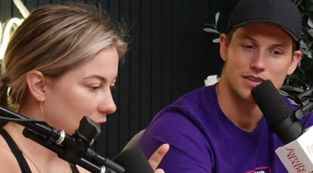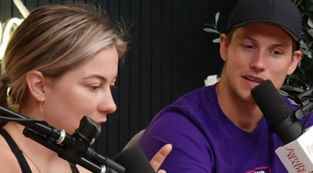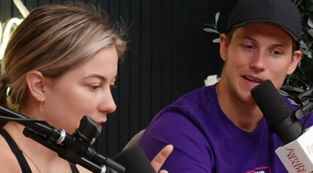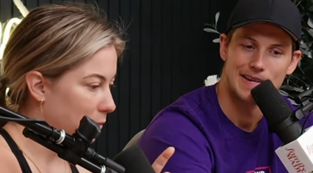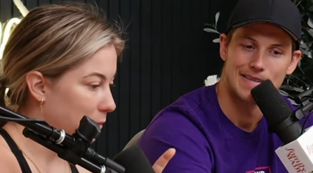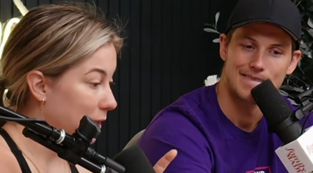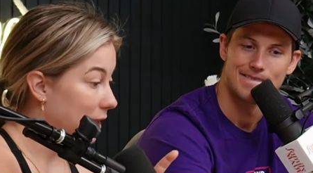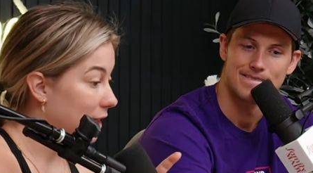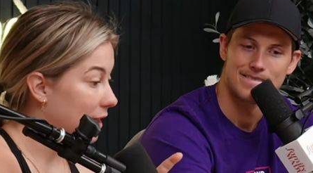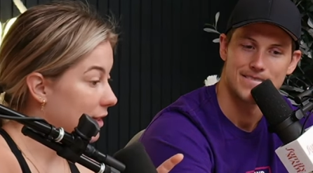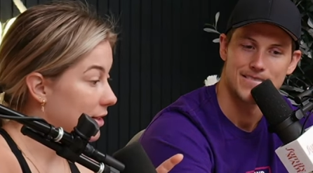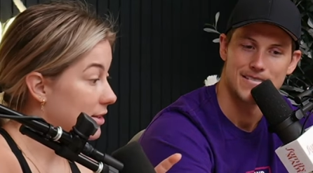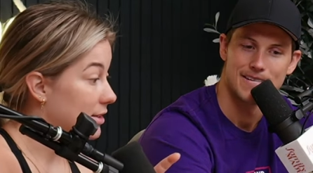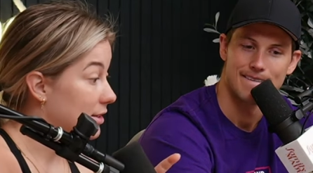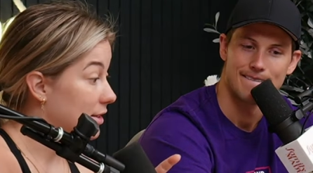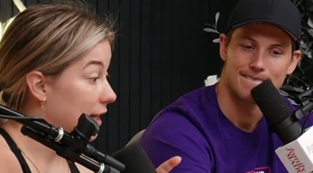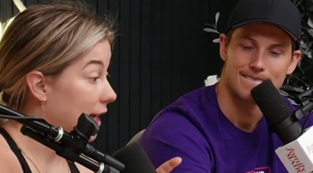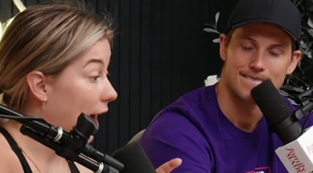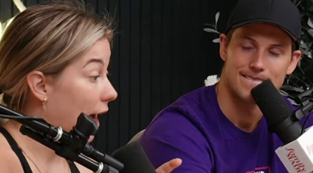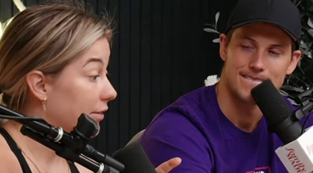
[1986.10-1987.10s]
Speaker 1: because
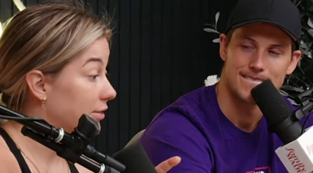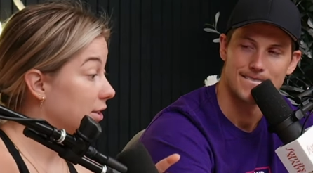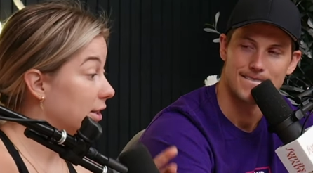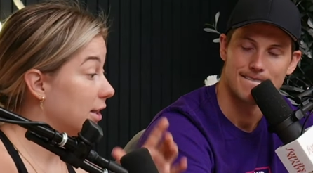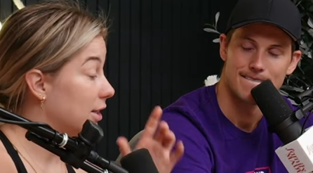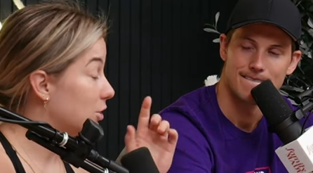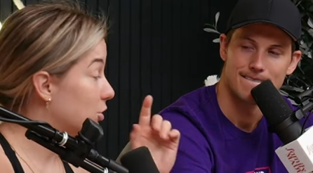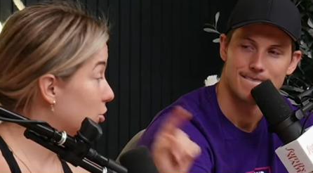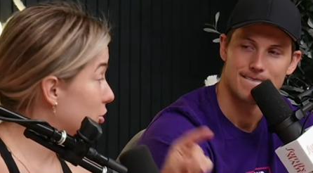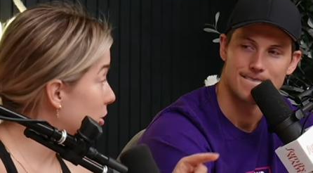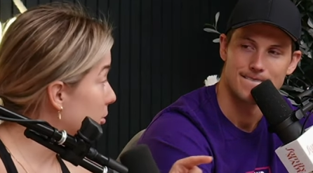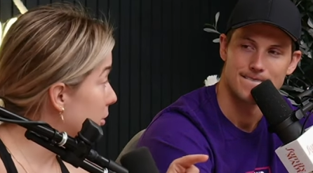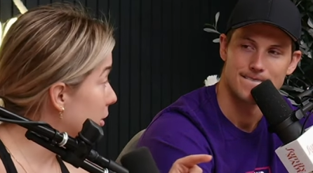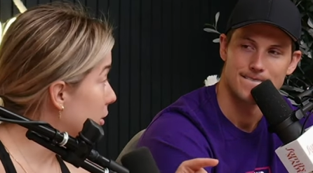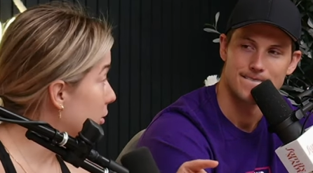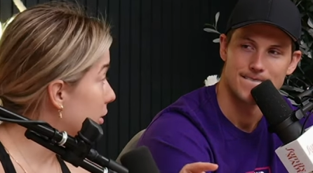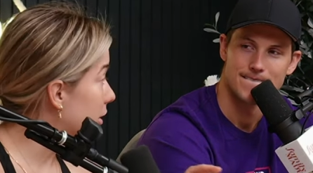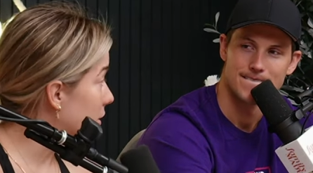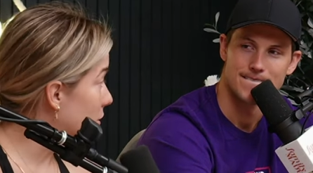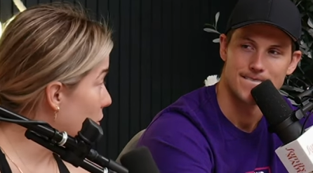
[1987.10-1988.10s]
they have to
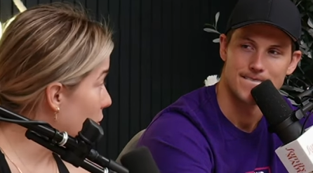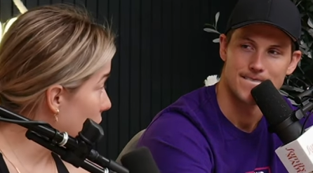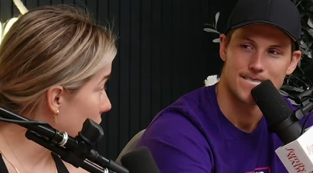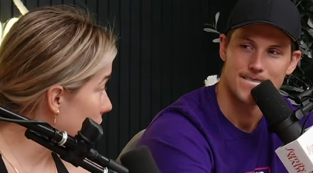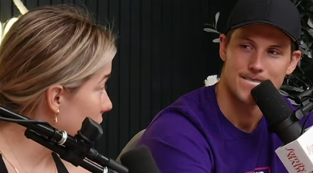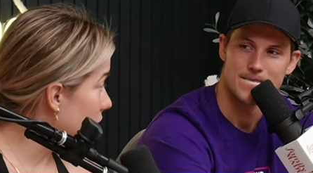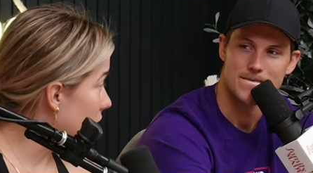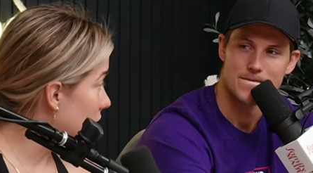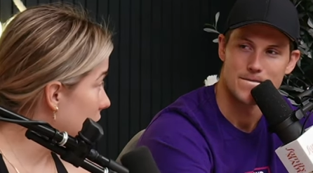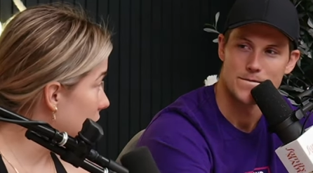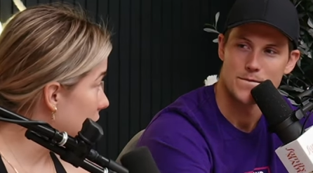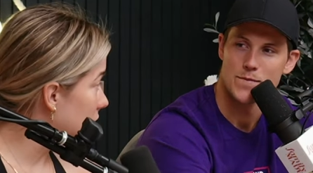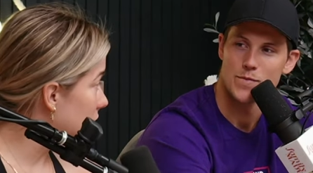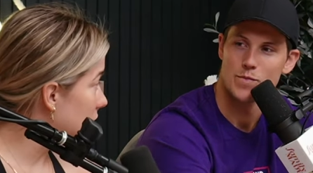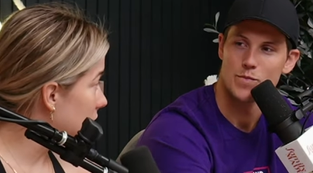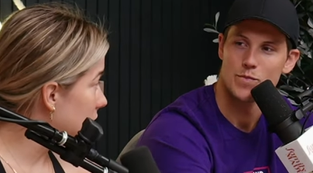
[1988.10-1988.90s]
contribute in order